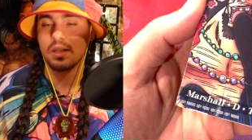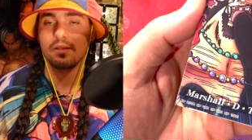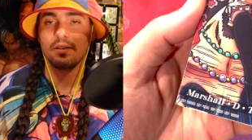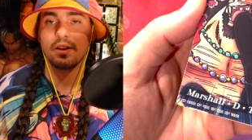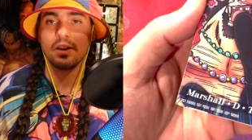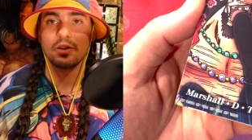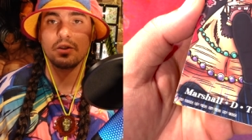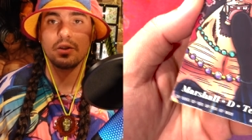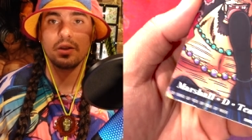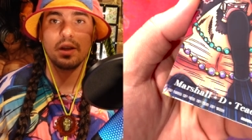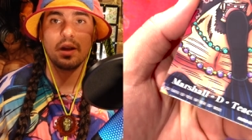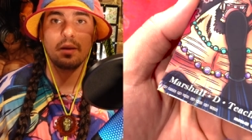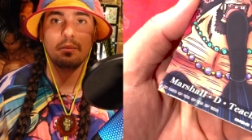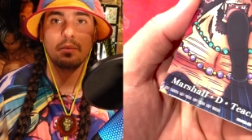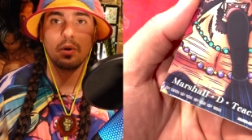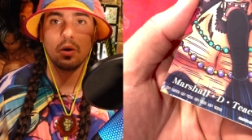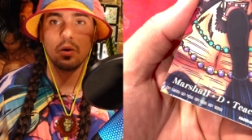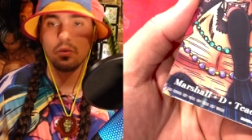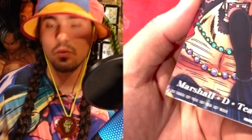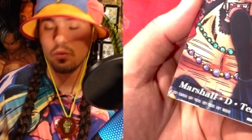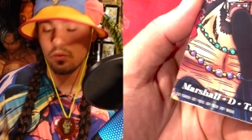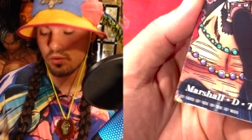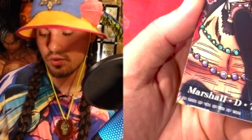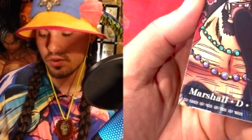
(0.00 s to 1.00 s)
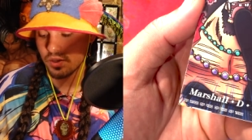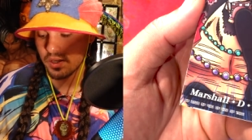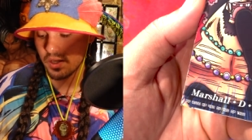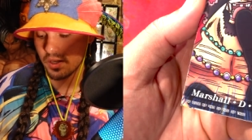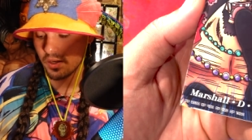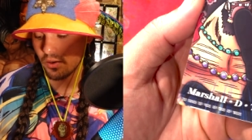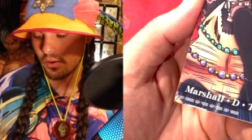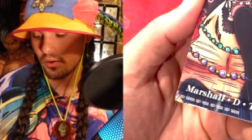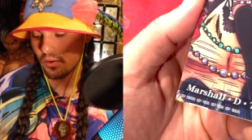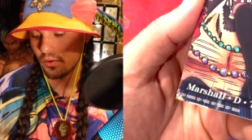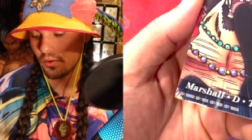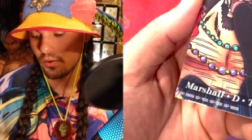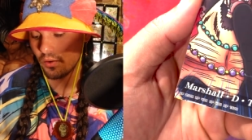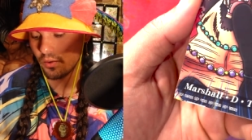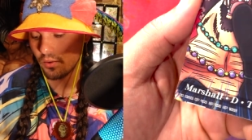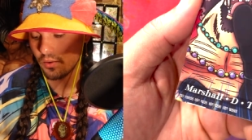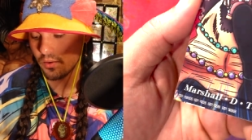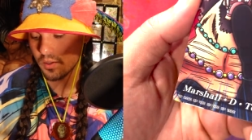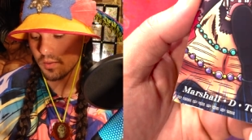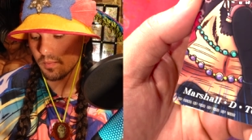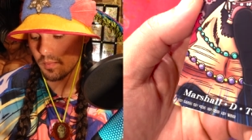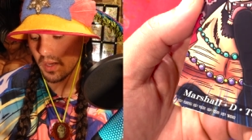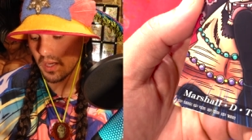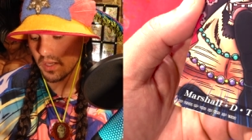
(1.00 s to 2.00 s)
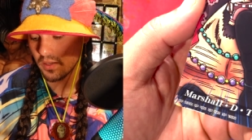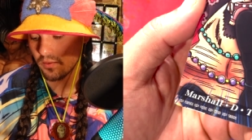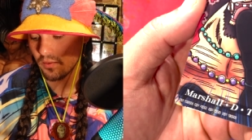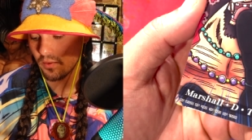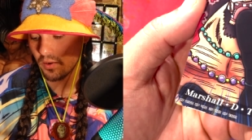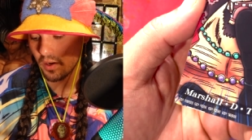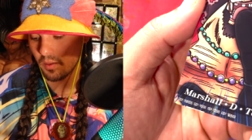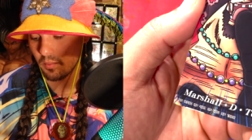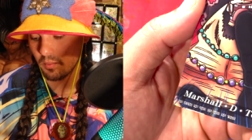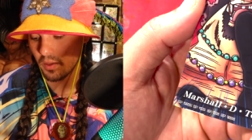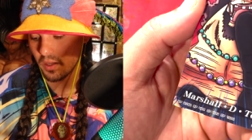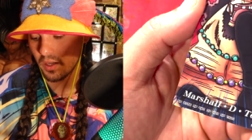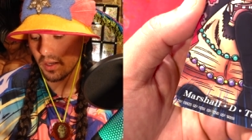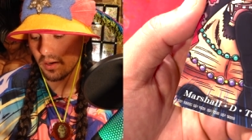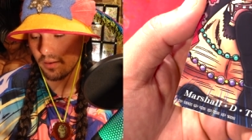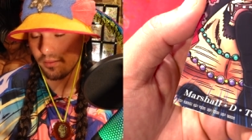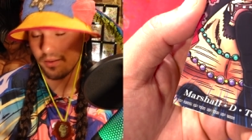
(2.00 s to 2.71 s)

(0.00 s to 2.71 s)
eventually that bone will recede and you lose space for an implant.